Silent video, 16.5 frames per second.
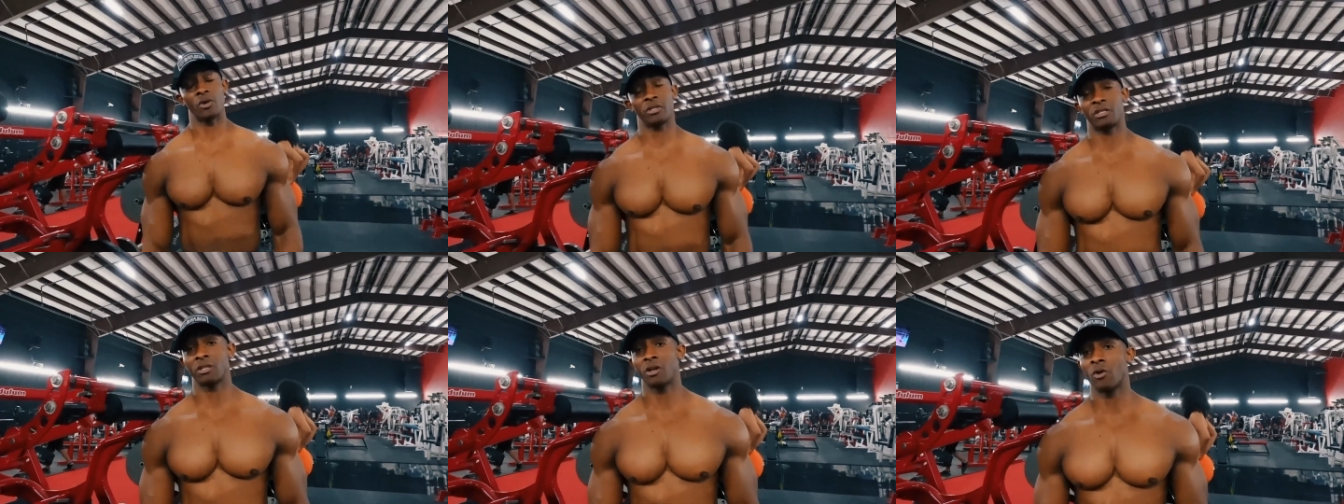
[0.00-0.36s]

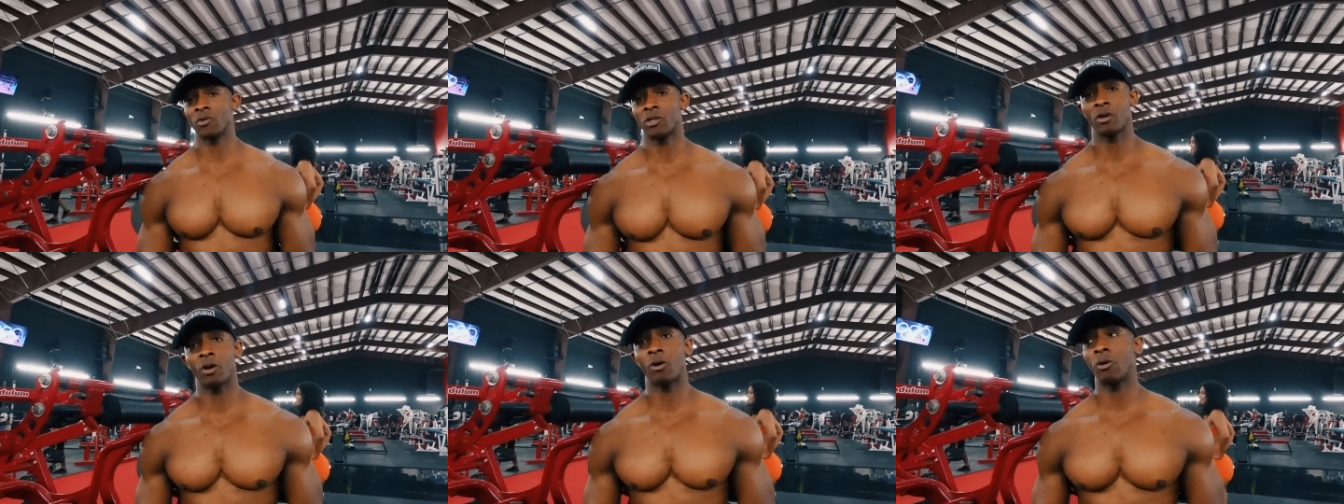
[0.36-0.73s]
easy to go
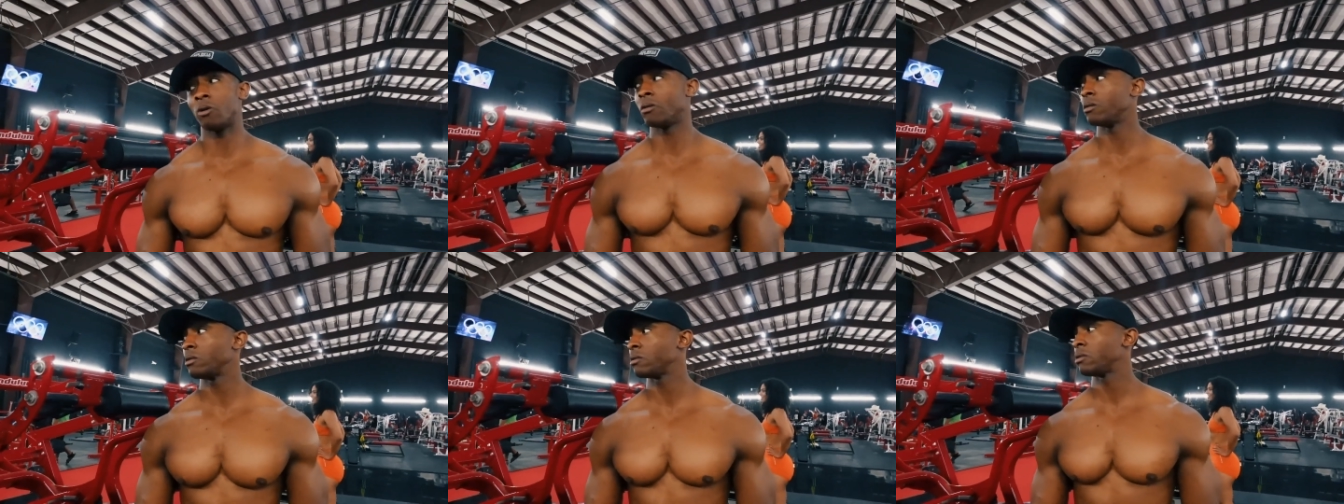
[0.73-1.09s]
into the
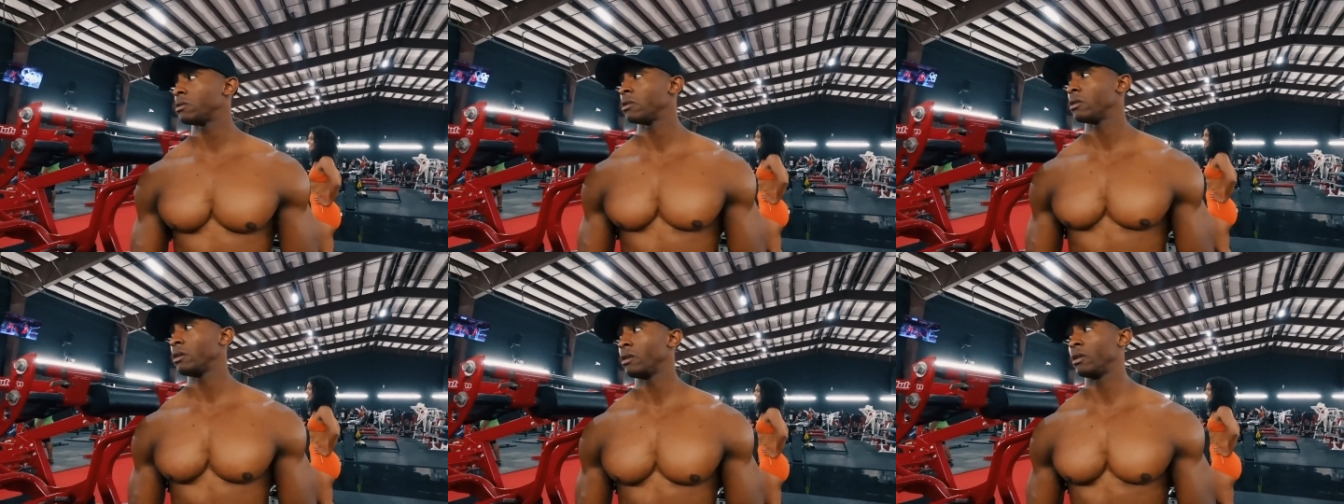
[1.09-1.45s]
hole
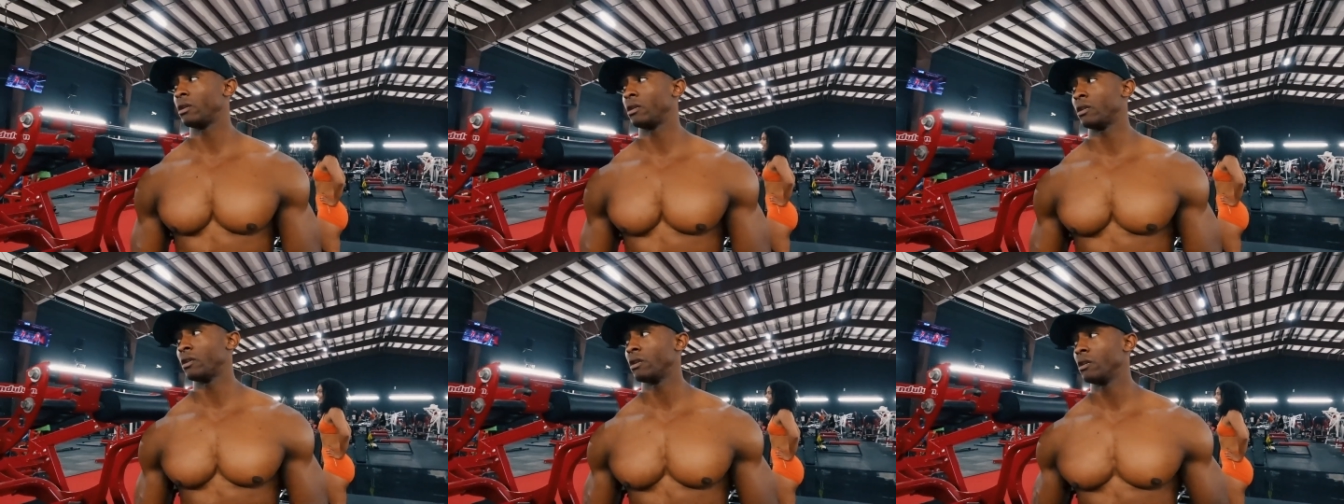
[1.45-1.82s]

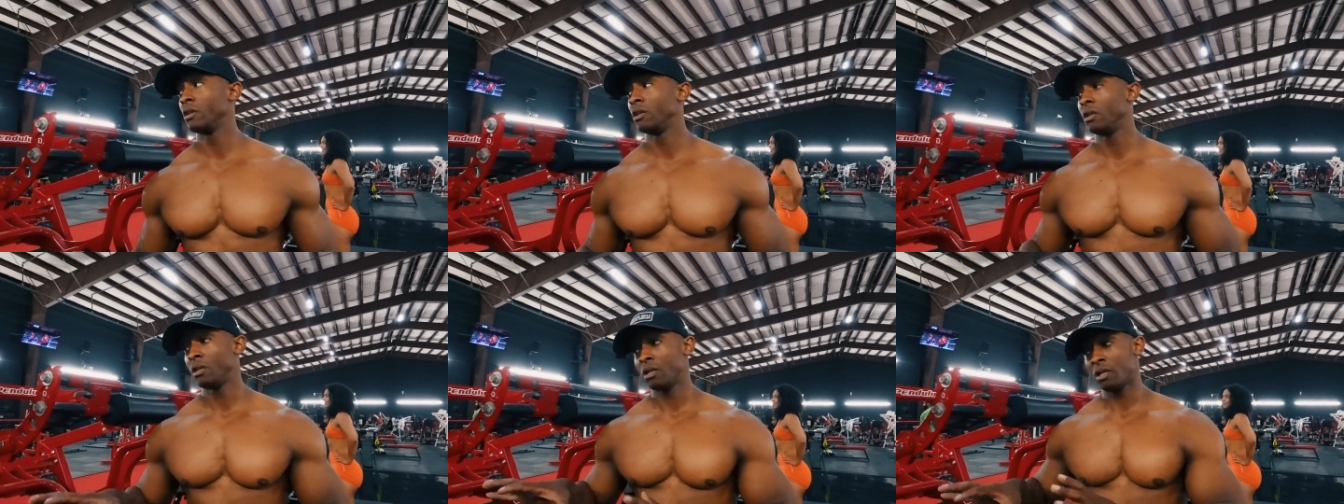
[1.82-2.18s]
in
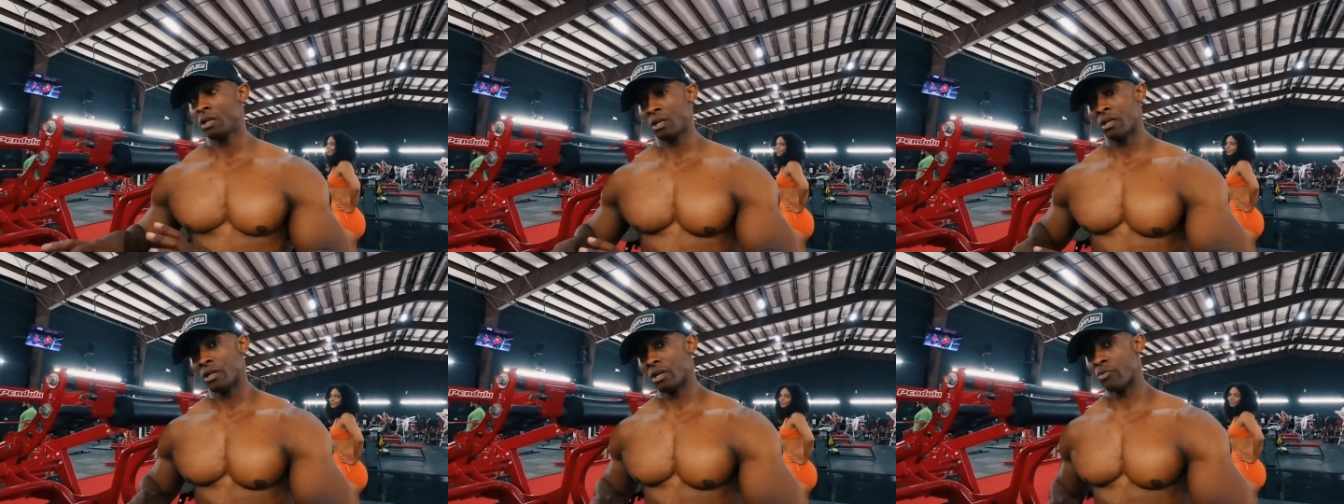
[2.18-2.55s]

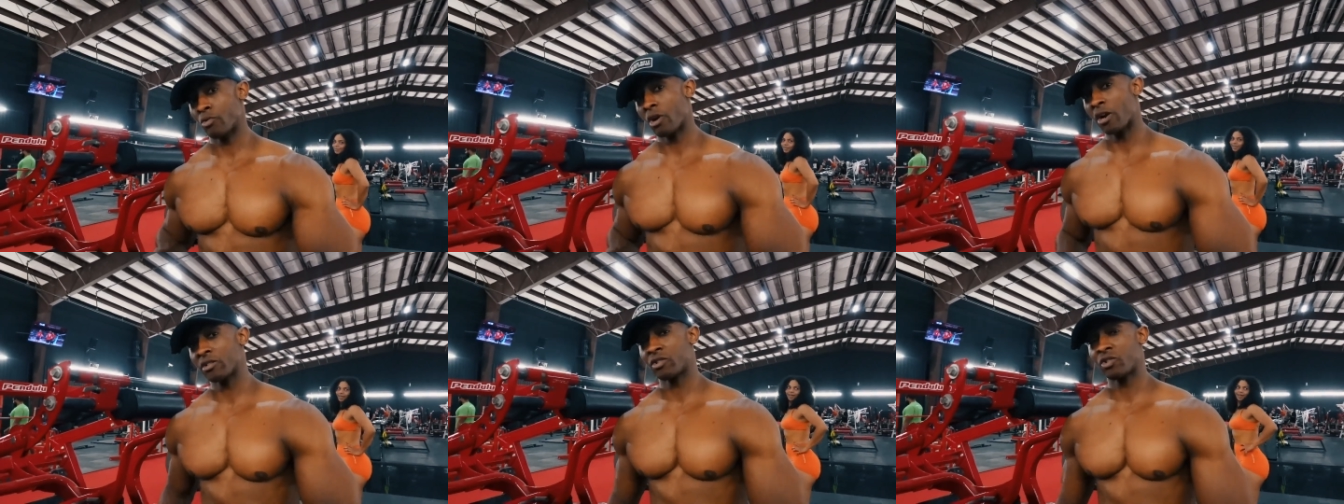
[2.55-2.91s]

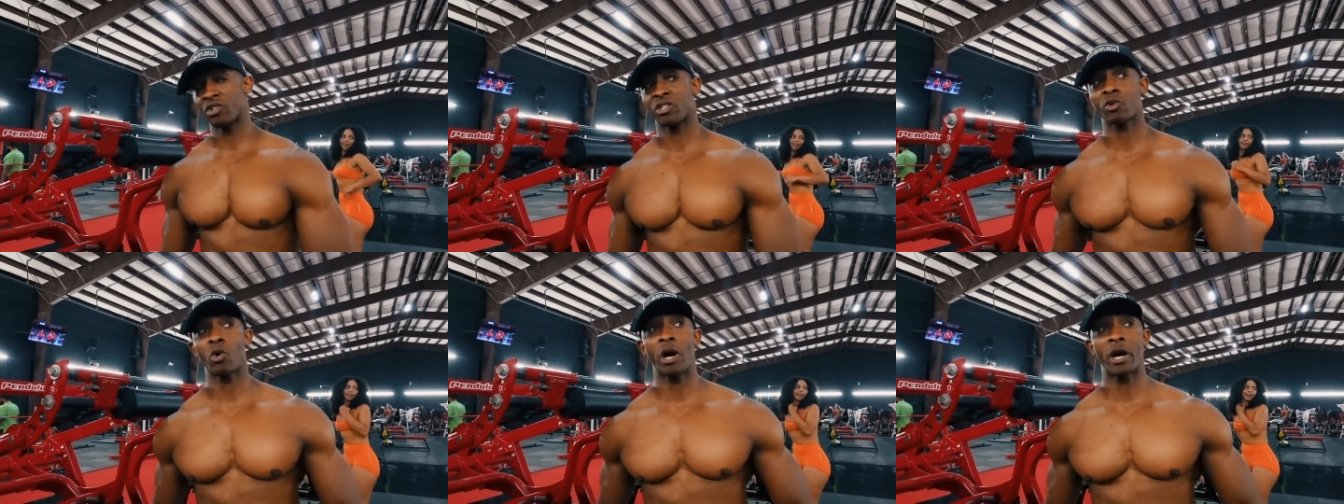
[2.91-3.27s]
regards to the
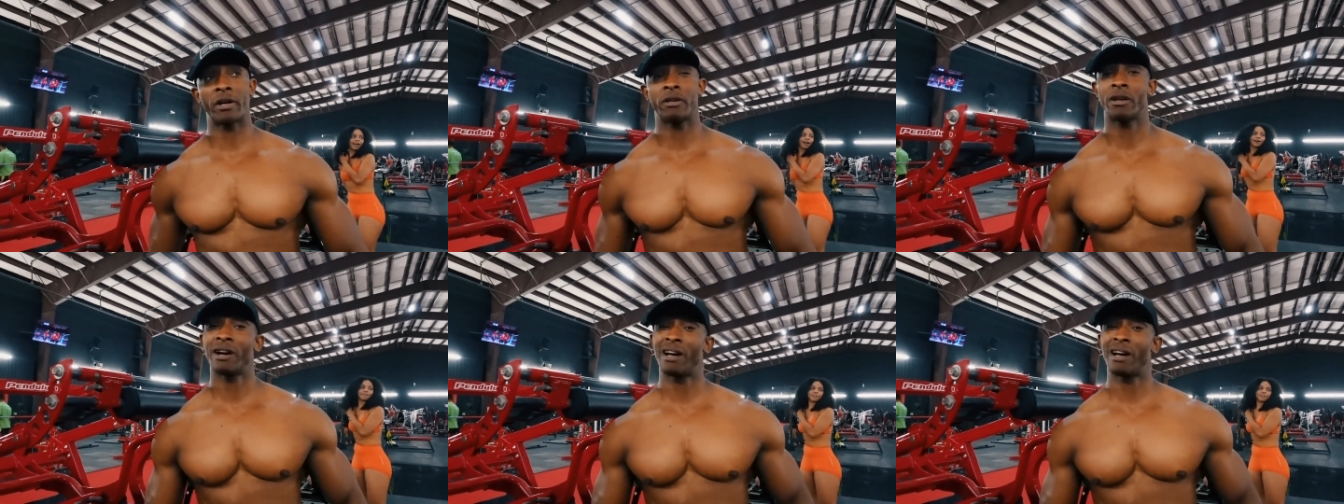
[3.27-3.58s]
squat.